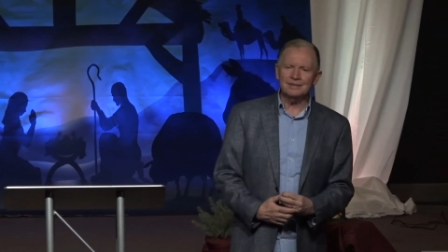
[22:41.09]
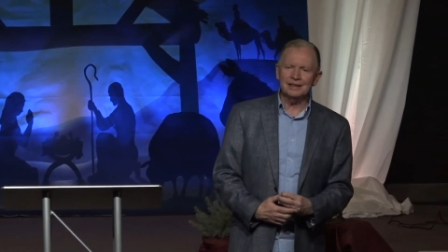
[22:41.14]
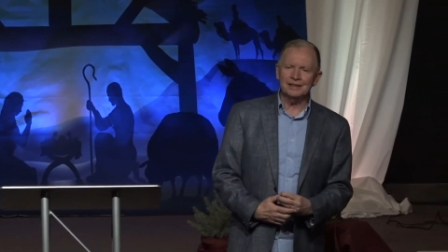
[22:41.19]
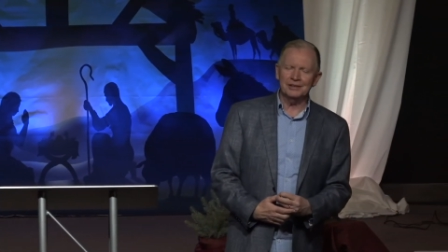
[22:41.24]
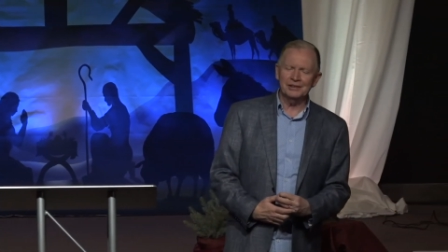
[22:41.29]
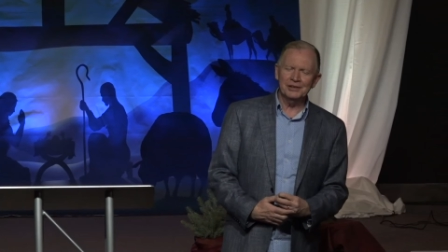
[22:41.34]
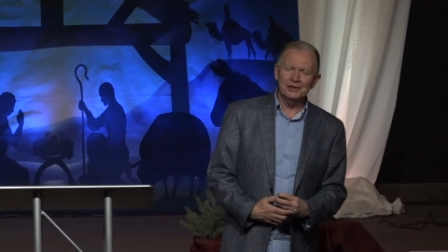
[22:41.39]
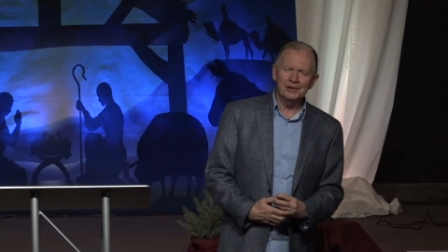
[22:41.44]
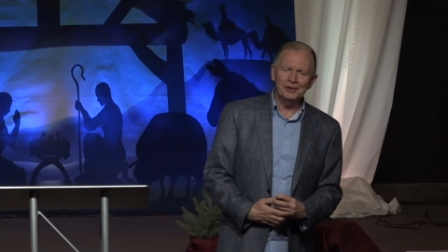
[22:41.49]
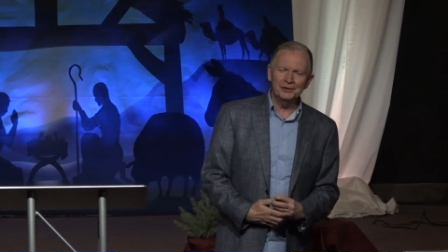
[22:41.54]

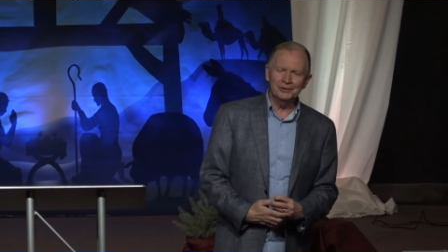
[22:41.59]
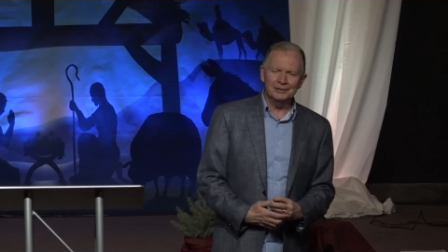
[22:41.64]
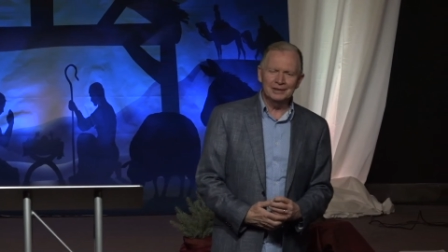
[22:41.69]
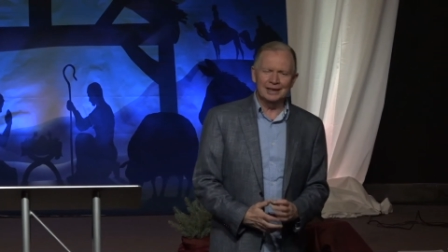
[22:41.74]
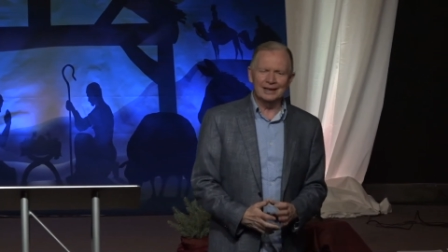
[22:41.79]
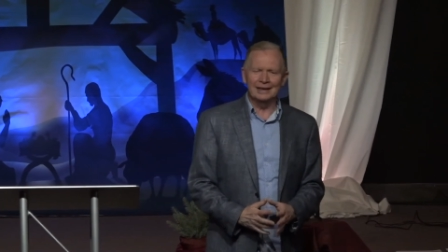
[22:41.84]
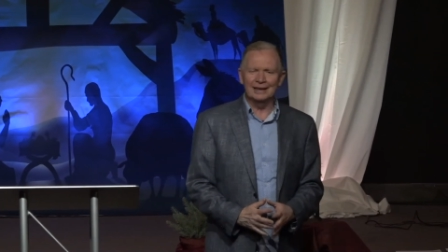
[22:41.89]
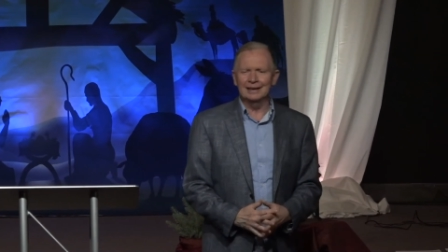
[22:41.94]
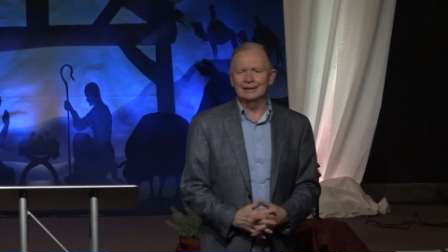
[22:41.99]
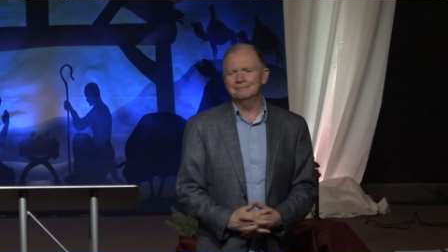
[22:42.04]
You know,
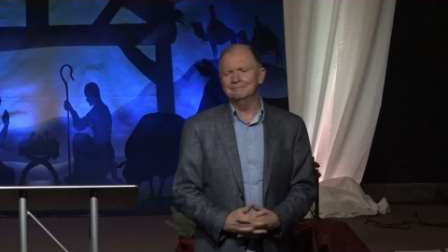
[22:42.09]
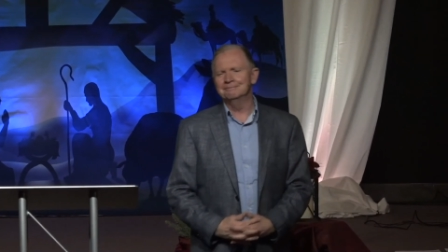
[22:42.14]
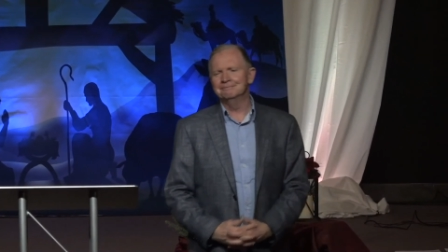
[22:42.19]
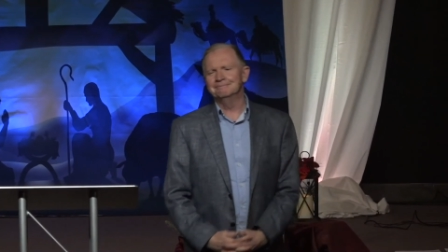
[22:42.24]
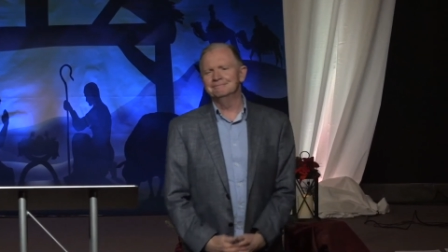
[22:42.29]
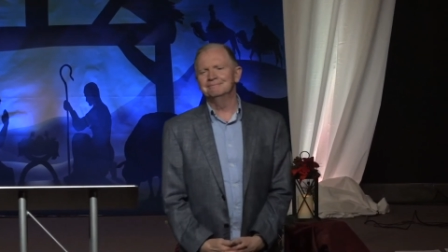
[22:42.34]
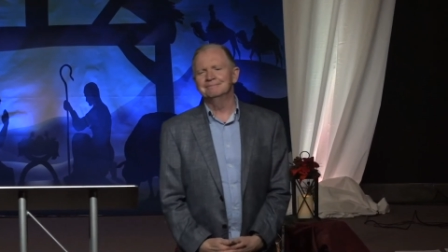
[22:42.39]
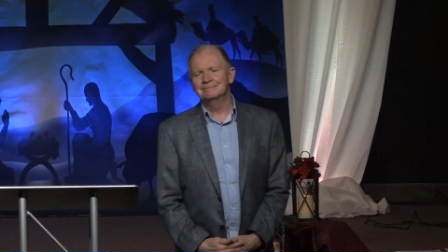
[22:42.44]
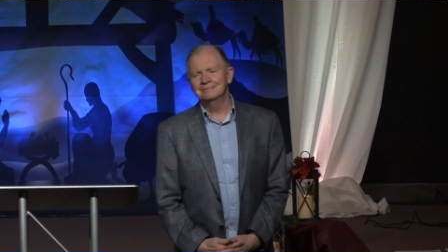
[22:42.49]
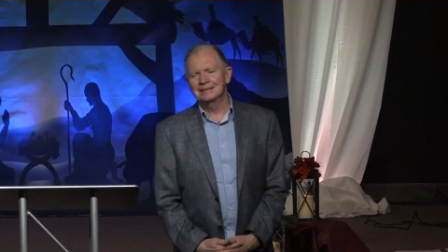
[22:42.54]
um,
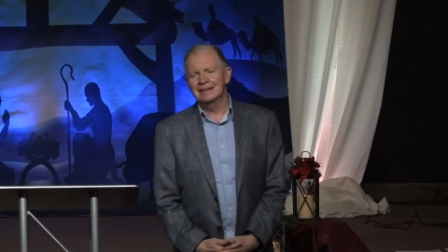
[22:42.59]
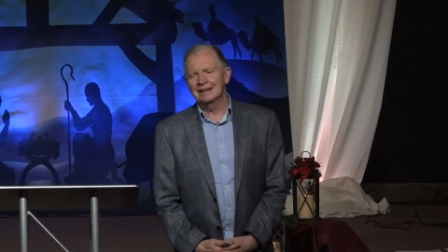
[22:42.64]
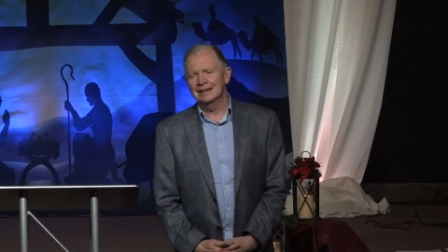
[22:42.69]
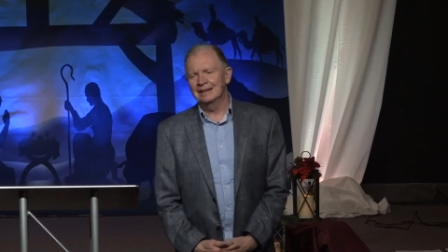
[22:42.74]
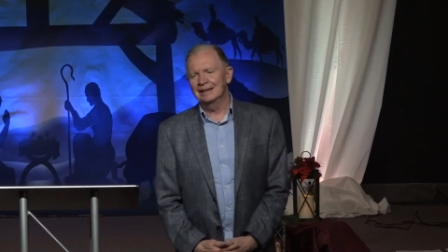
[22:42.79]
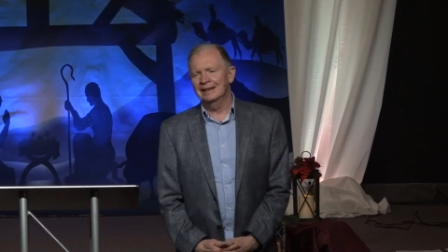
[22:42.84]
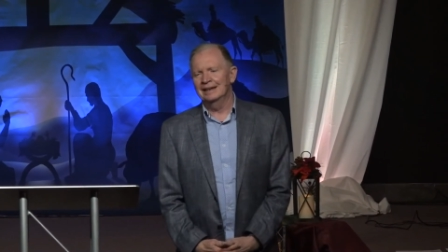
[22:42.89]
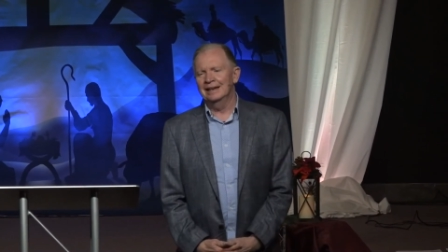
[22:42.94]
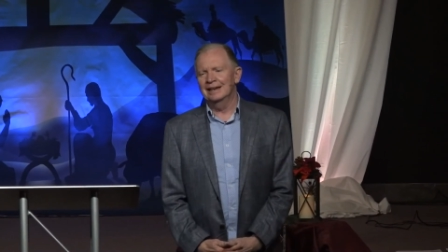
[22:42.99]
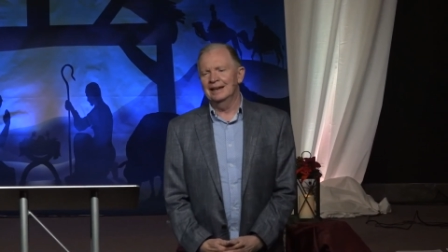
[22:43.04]

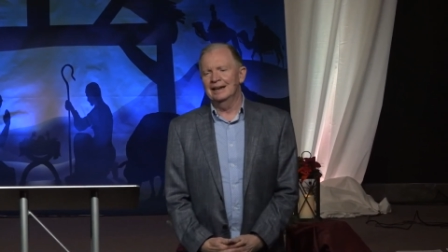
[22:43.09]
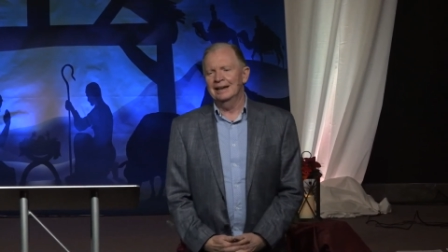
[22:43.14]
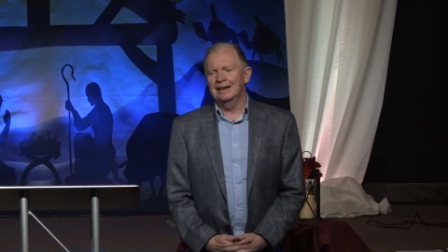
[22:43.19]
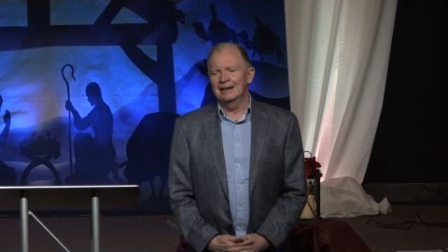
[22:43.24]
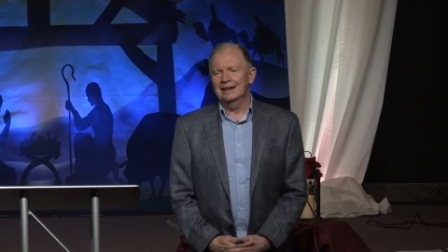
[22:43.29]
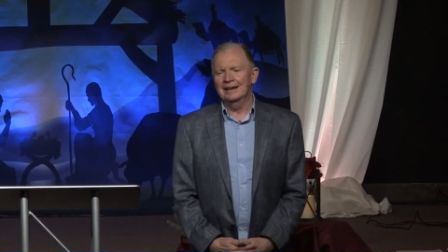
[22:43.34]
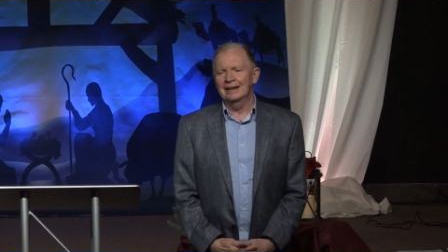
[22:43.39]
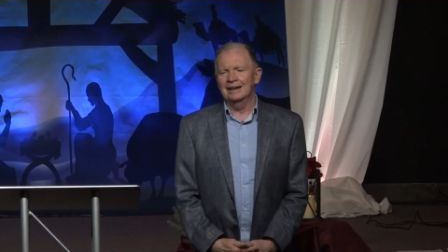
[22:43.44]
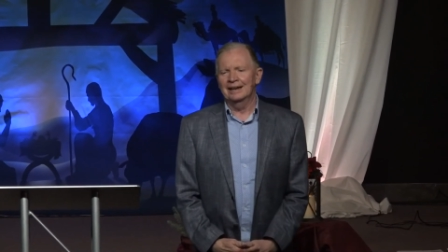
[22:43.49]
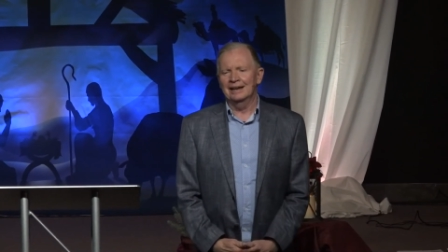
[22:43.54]

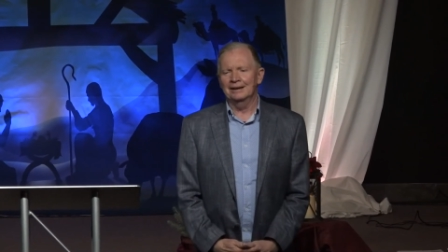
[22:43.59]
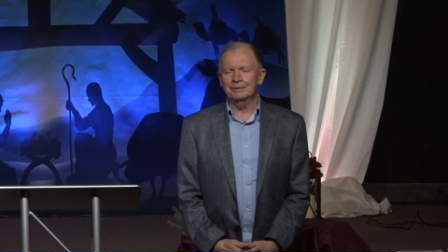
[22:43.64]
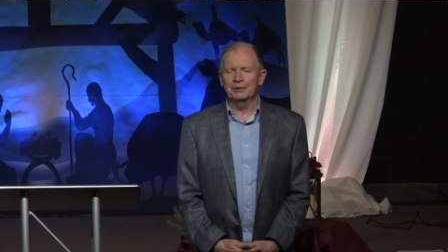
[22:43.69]
I've